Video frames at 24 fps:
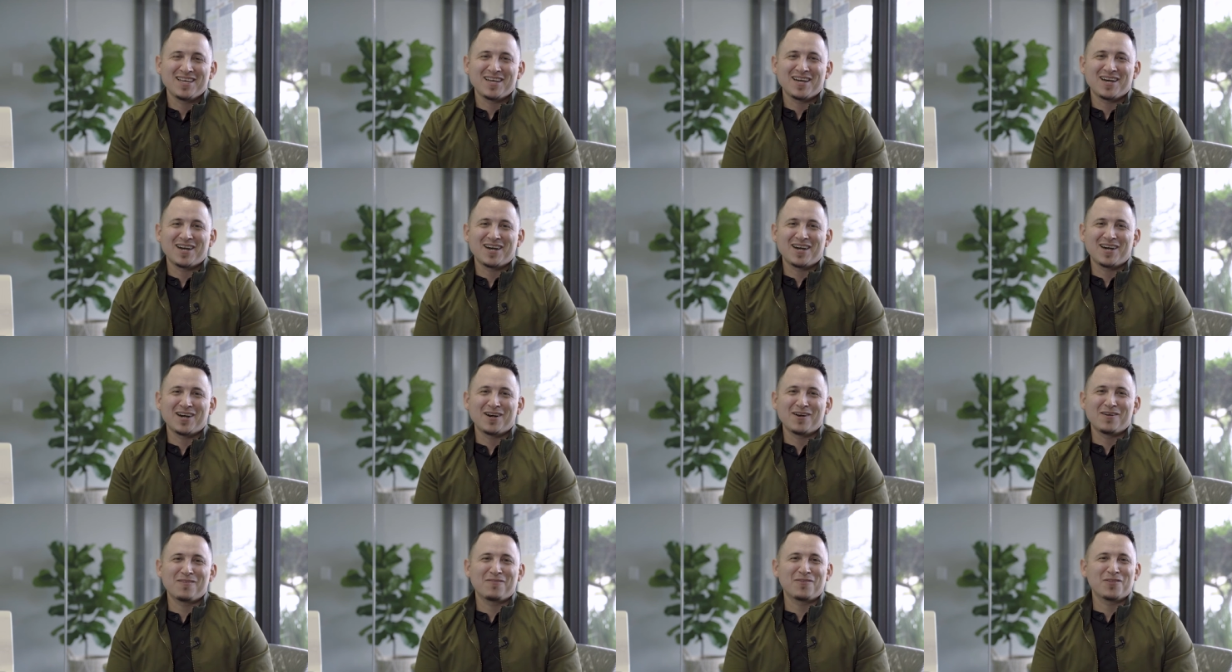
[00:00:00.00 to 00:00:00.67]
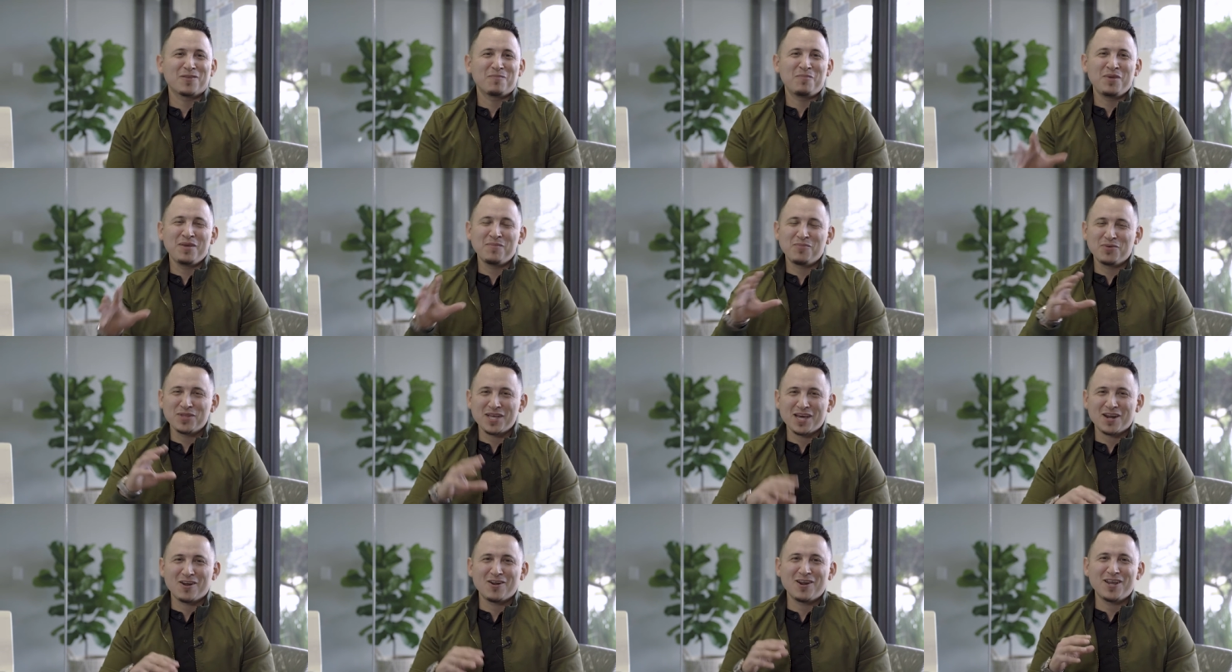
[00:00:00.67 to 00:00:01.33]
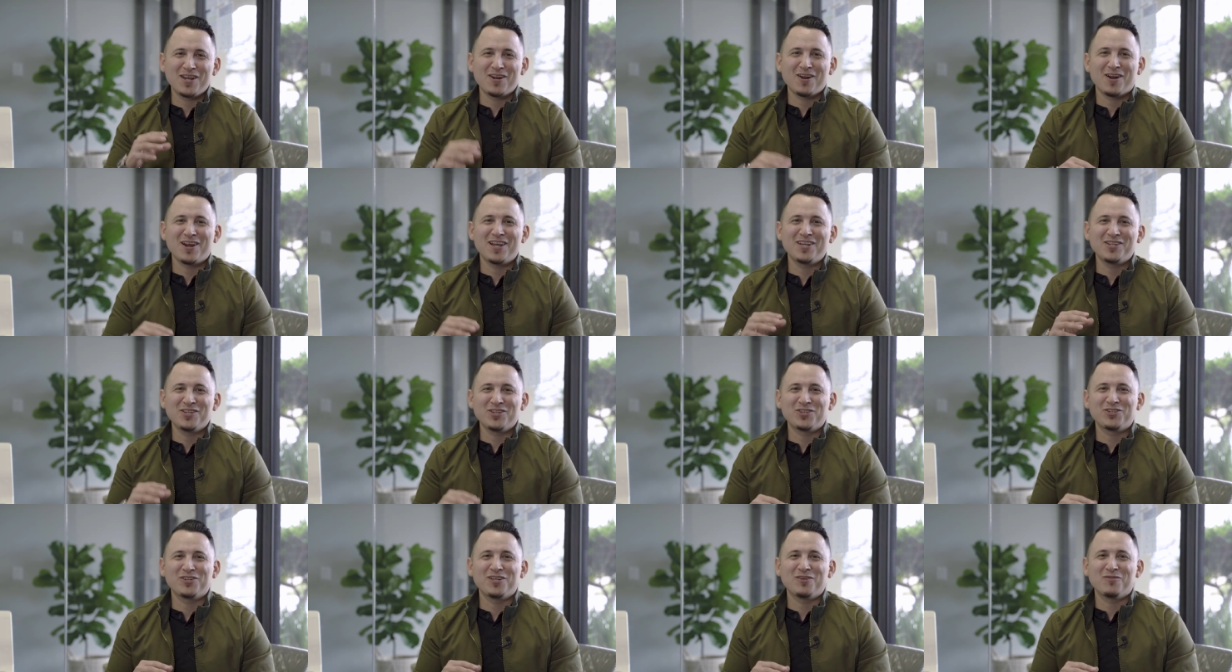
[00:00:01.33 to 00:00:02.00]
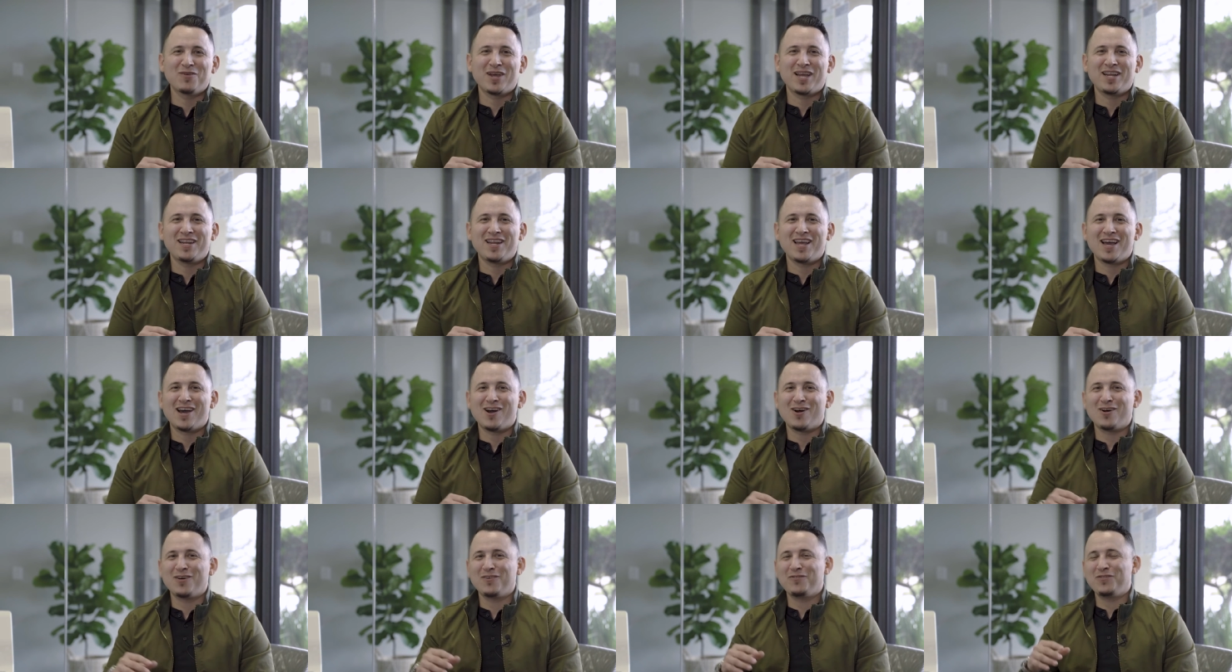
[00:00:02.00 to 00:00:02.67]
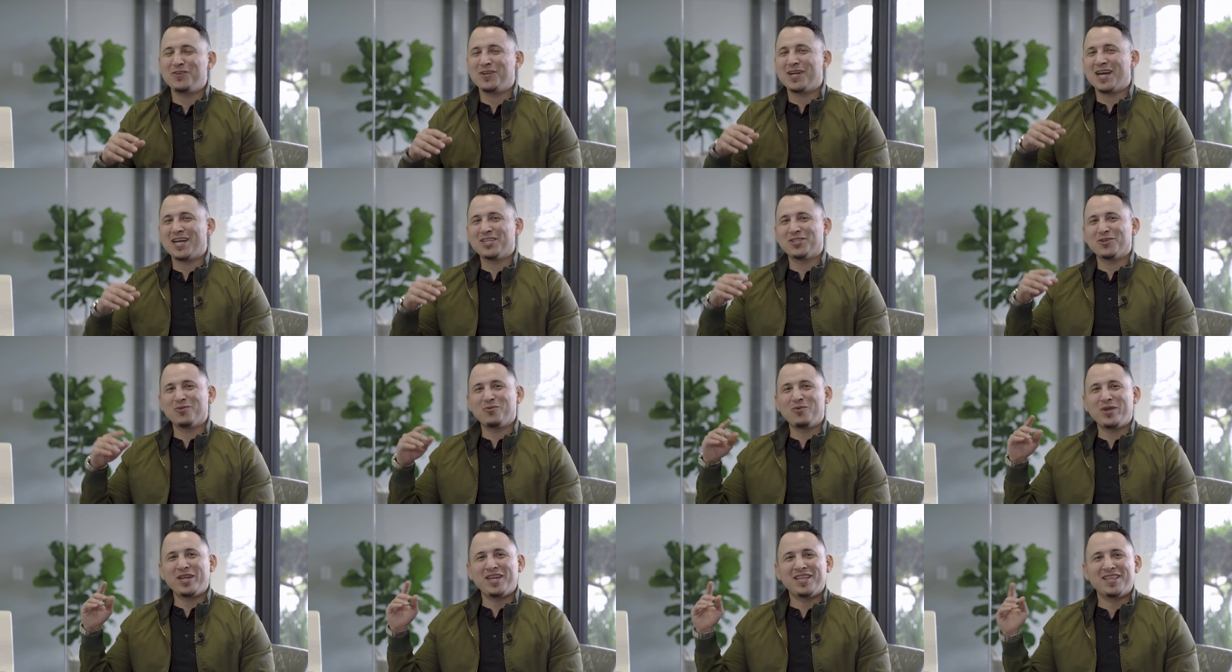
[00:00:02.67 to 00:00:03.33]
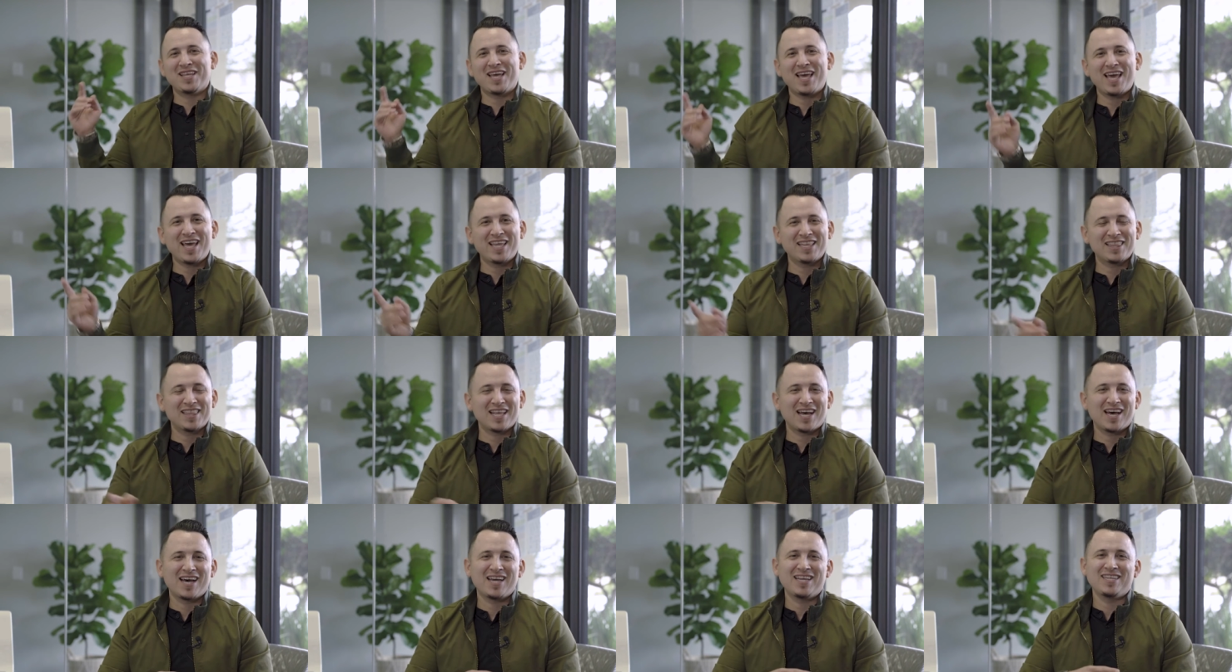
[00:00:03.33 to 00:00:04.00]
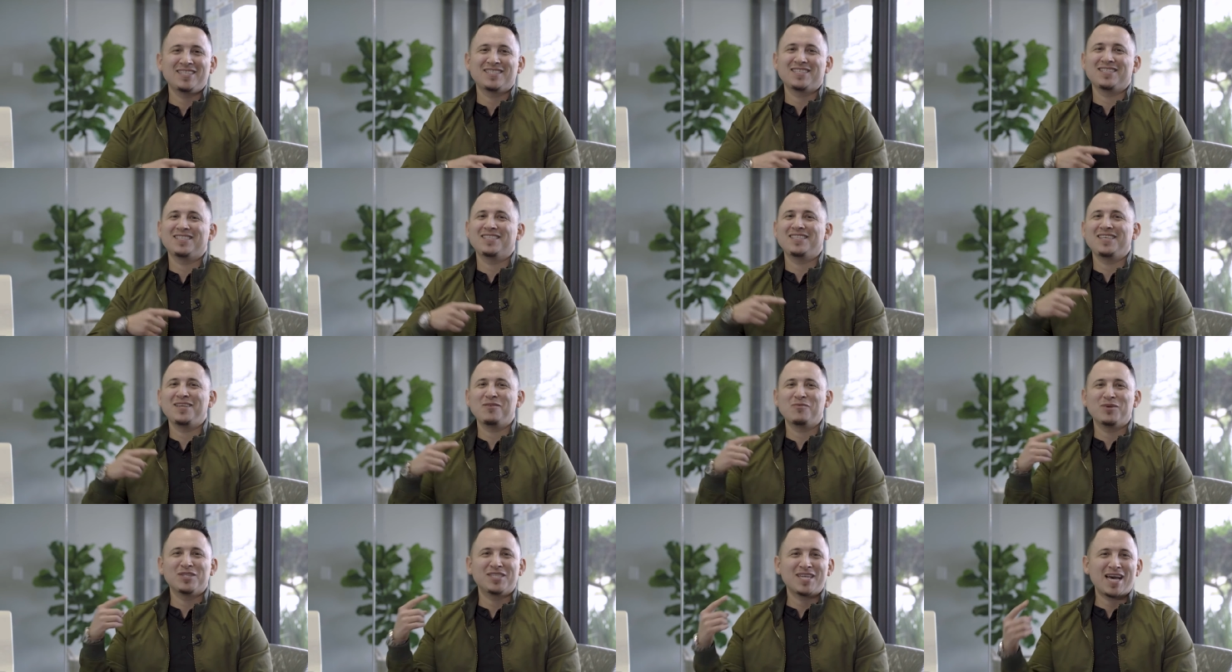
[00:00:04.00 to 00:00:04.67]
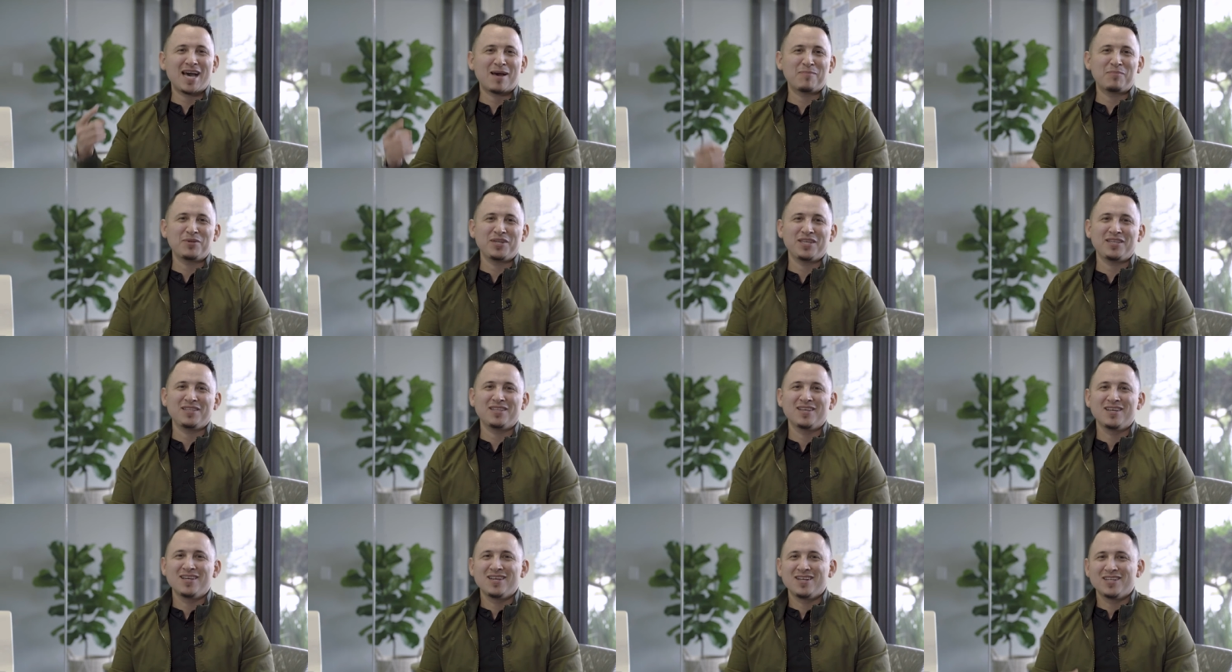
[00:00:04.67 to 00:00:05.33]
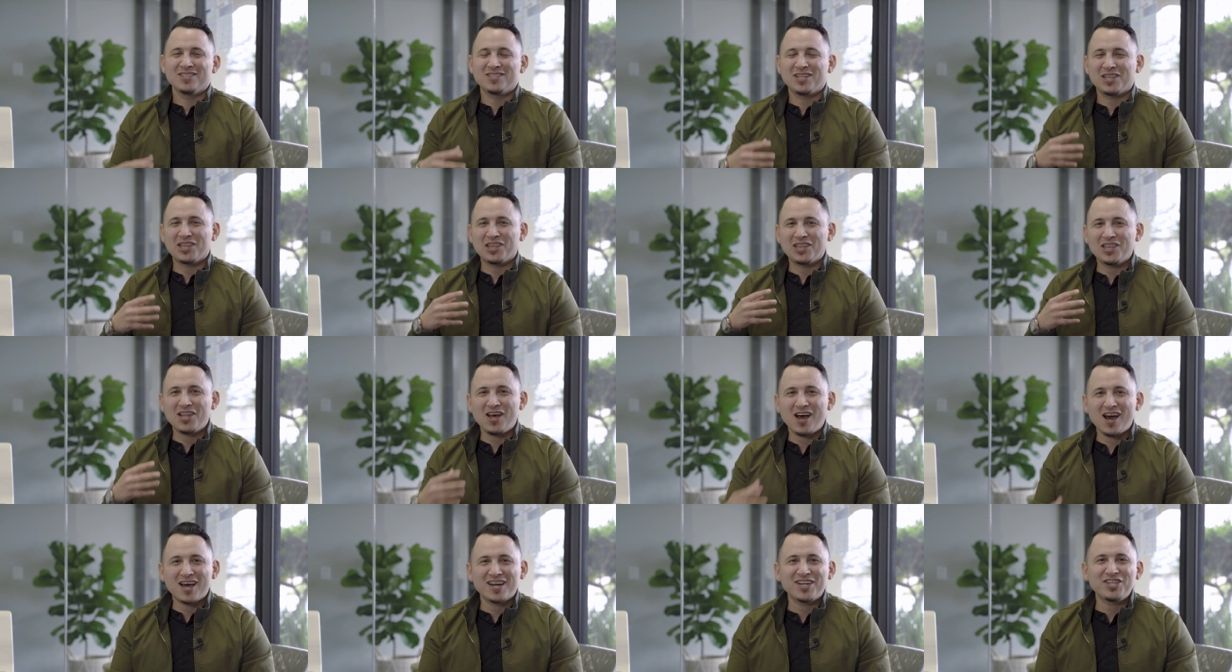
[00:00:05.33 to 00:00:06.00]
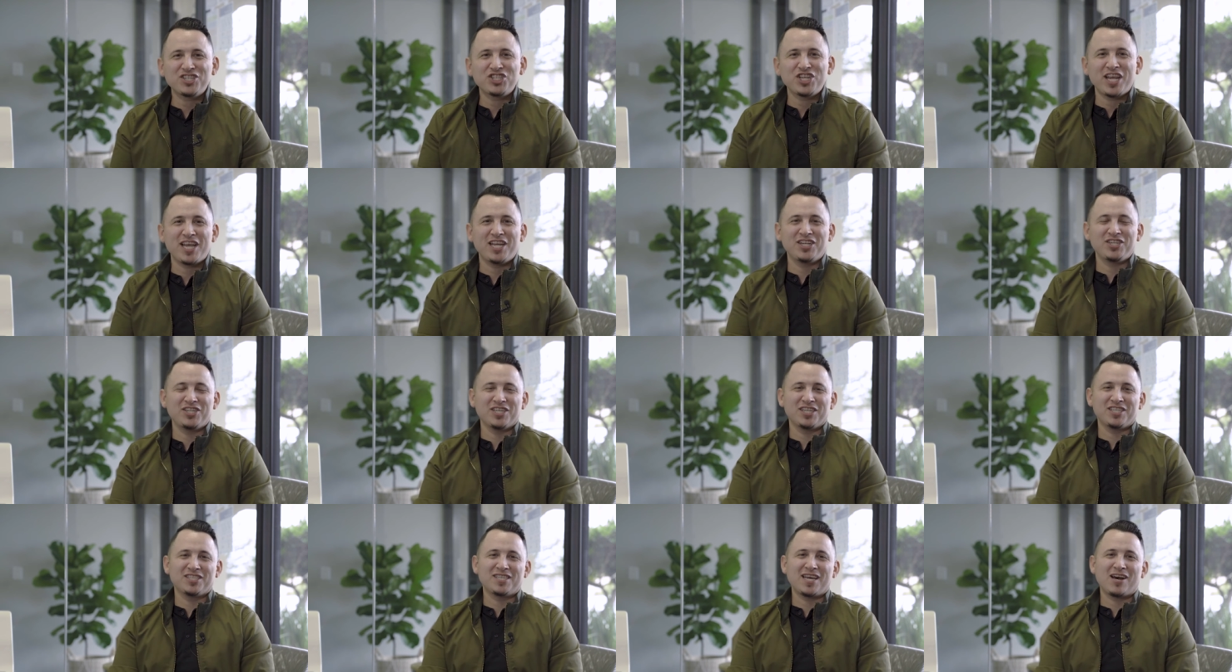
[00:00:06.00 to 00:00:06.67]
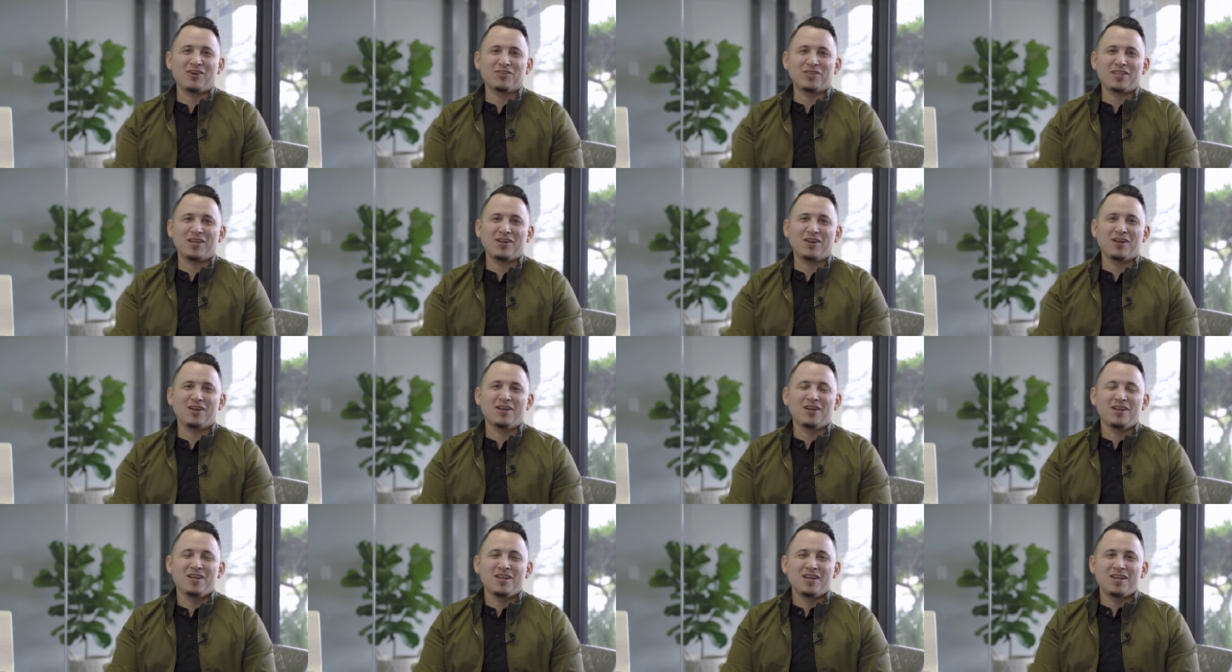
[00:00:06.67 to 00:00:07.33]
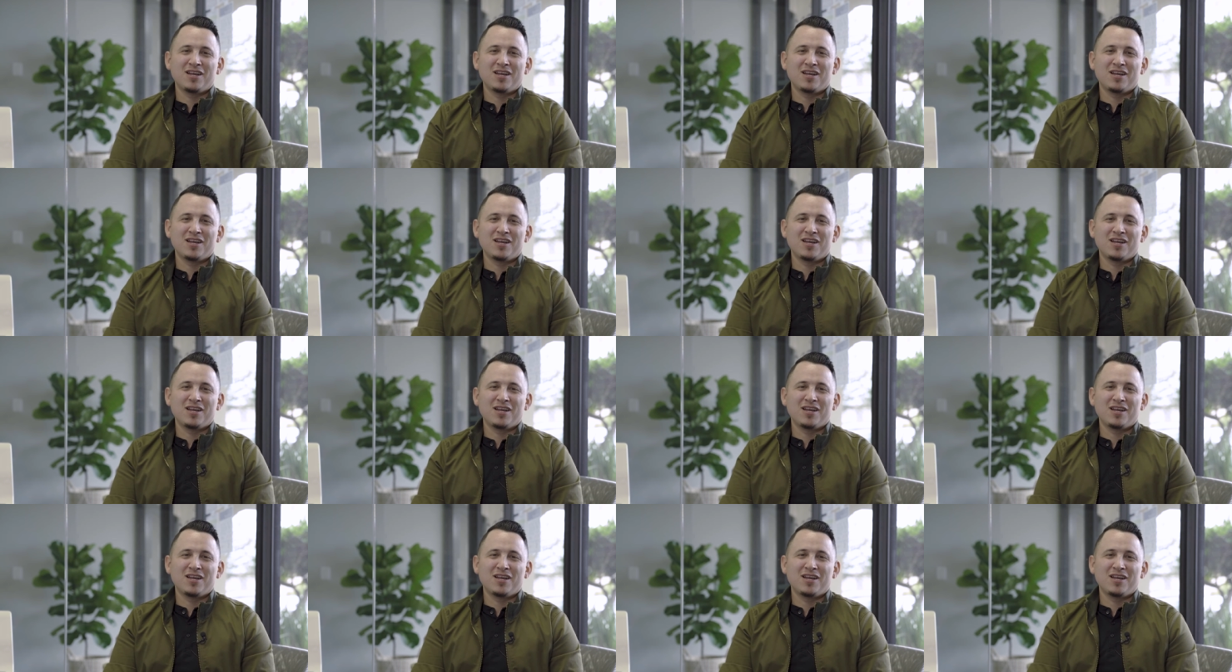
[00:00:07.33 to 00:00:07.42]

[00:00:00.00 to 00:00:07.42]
For the people that are in our industry right now, if you guys are reading the headlines and seeing what's happening, there's a lot of changes out there.